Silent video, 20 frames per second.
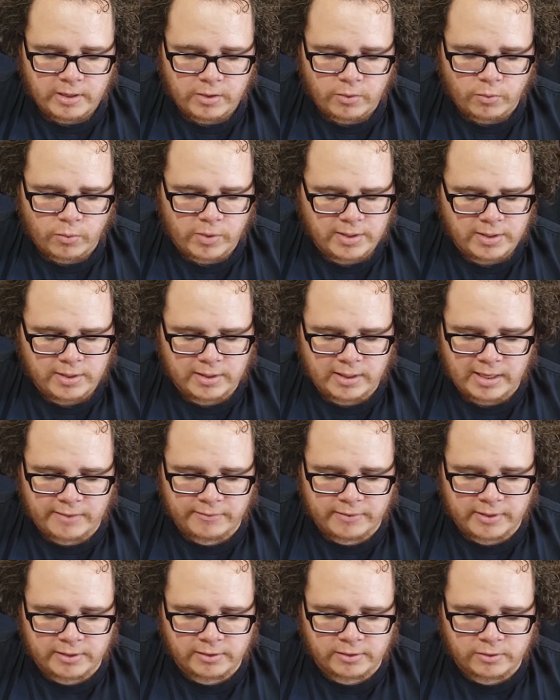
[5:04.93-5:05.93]
When did
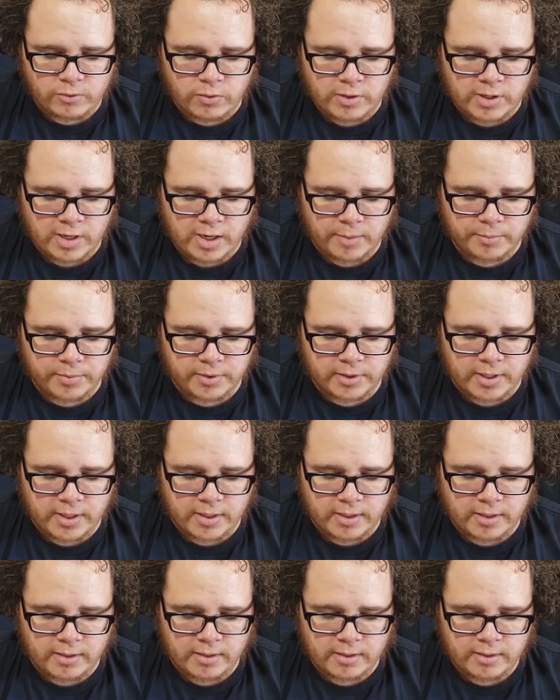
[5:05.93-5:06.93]
life get so
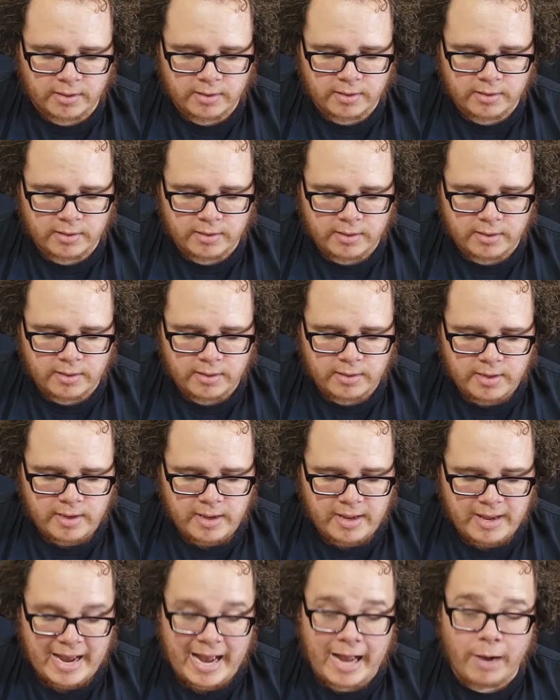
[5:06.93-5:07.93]
complicated?
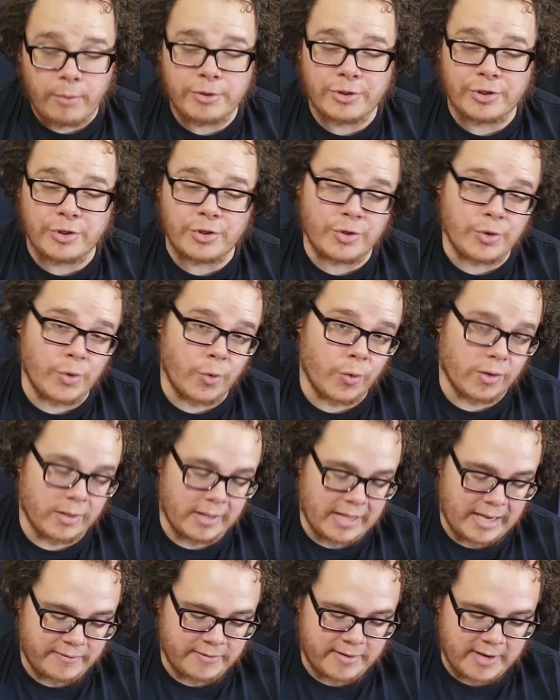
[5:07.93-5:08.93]
How is your
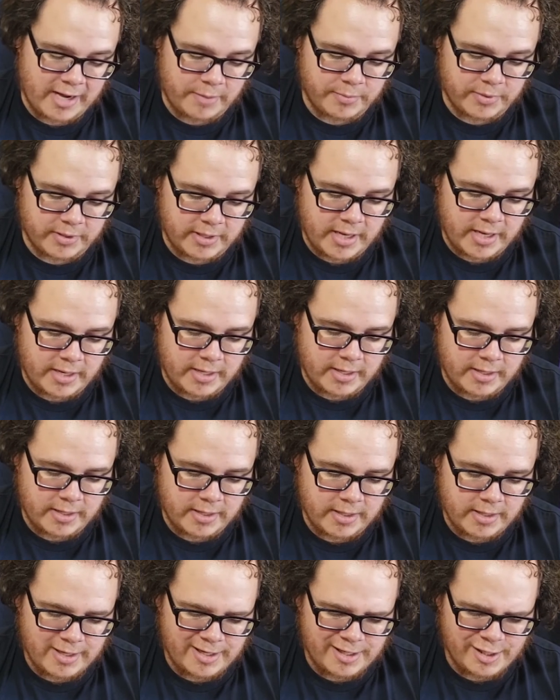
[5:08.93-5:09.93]
life complicated?
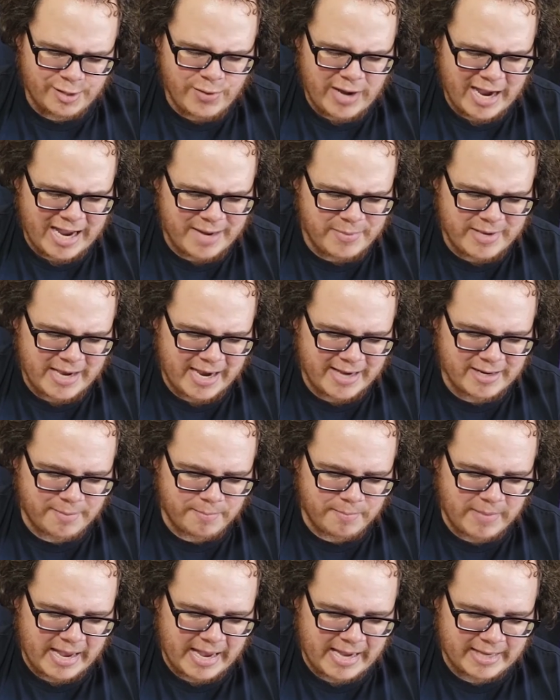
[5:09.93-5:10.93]
You hide behind a
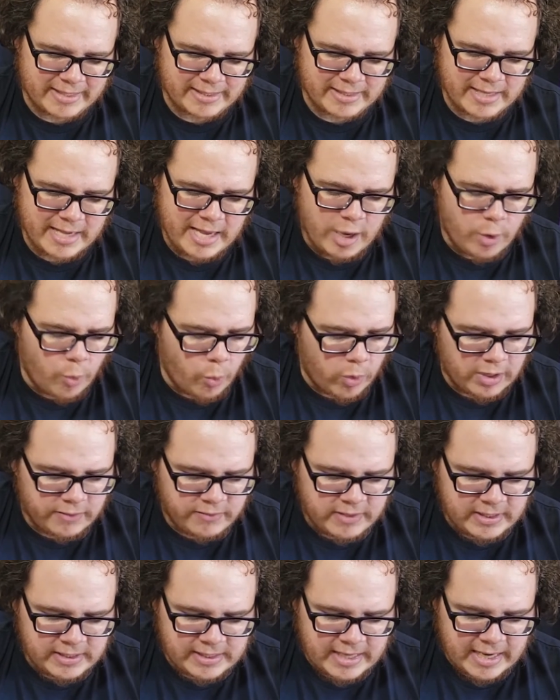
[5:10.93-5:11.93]
mask. One of
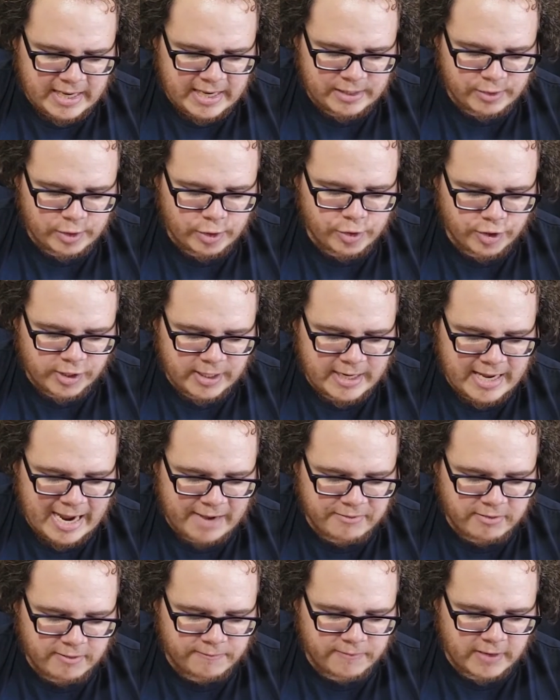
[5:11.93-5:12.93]
these days, you're going to
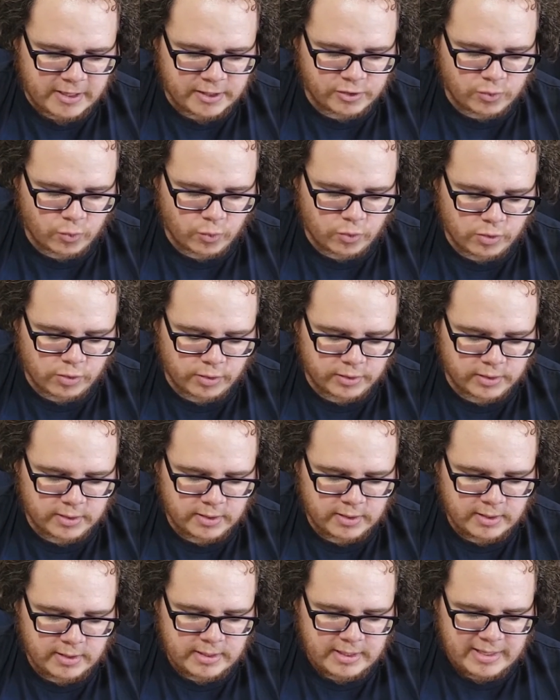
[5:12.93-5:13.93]
have to face the world.
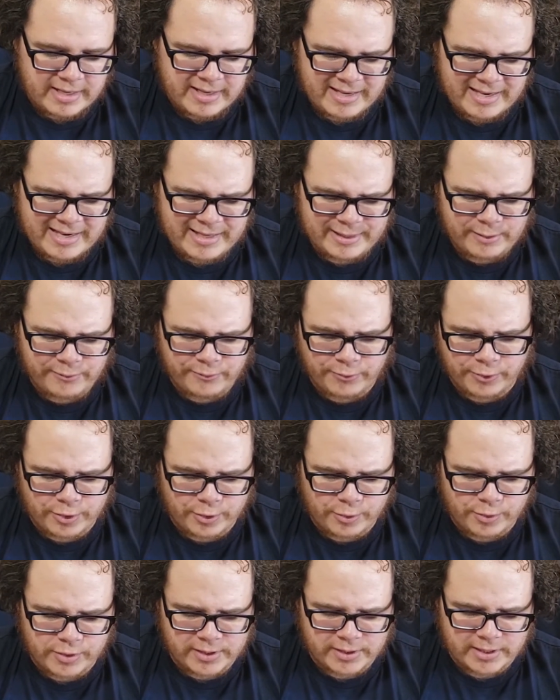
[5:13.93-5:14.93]
Easy for
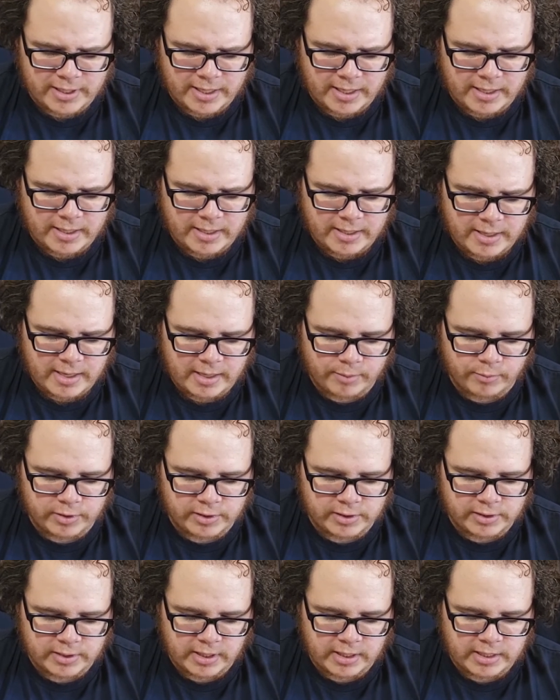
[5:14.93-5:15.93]
you to say, Emery
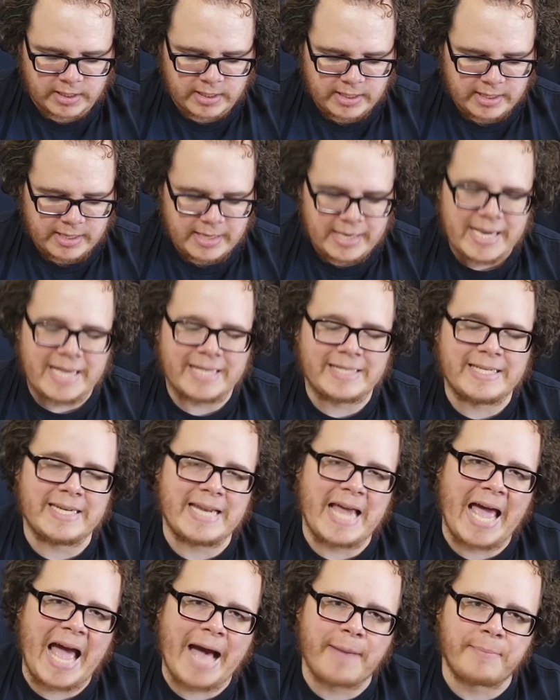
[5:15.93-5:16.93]
said. It didn't
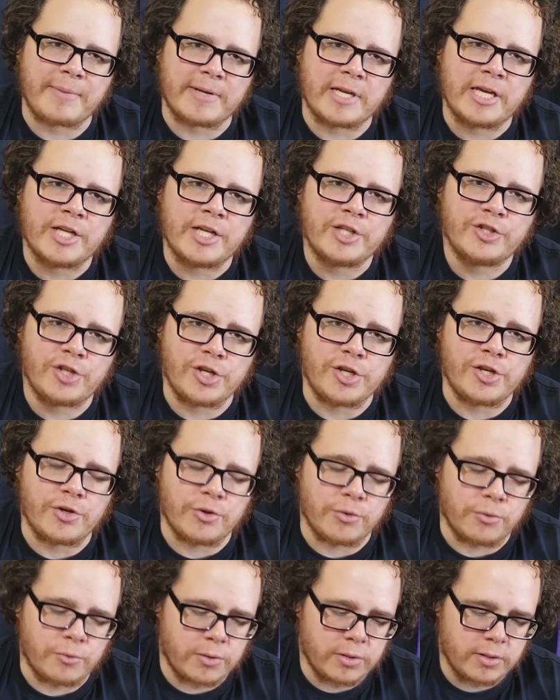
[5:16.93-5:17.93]
happen to
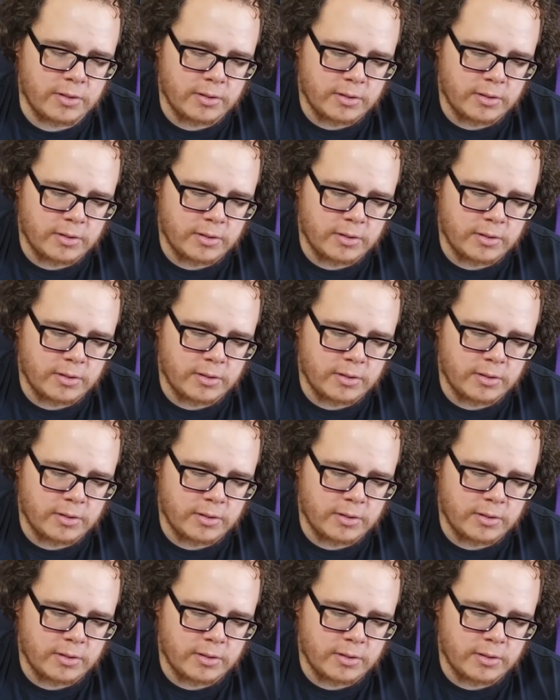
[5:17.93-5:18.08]
you.